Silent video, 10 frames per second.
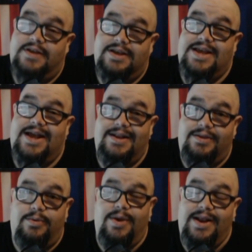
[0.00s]
kind of
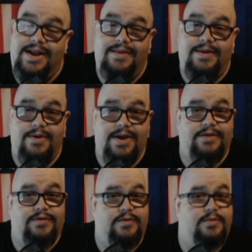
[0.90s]
threatening there,
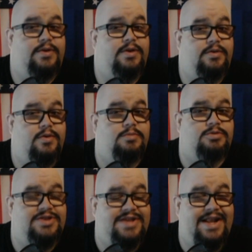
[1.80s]
Andrew. You
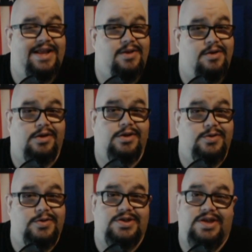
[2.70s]
almost sound like you're gonna
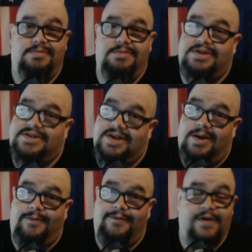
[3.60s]
do something
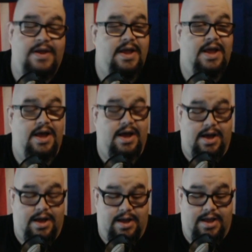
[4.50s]
yourself.
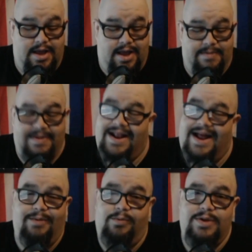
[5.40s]
I mean,
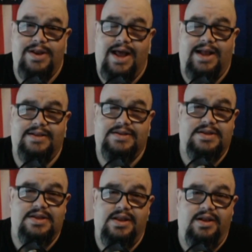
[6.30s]
I would not,
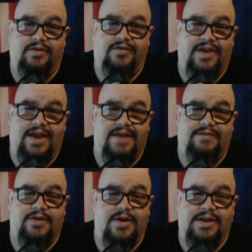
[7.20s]
say
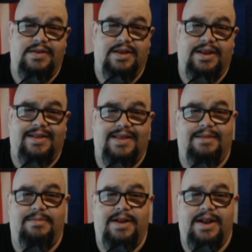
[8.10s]
ever anything like that
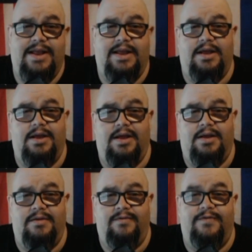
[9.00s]
about any
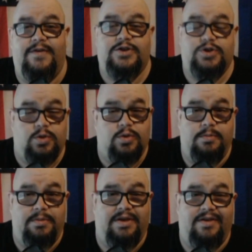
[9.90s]
official,
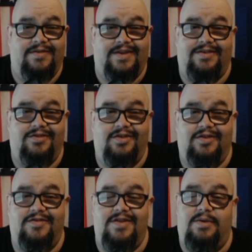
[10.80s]
because that's
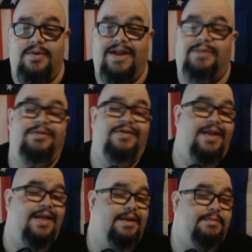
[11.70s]
just not right. I want to say
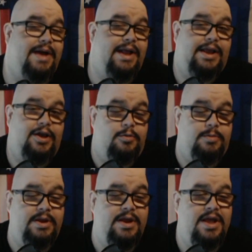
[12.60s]
that about any
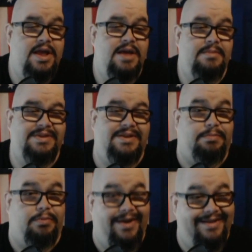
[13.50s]
human, but the
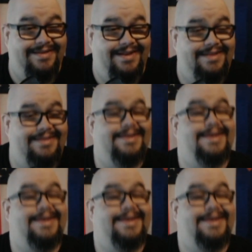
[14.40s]
president,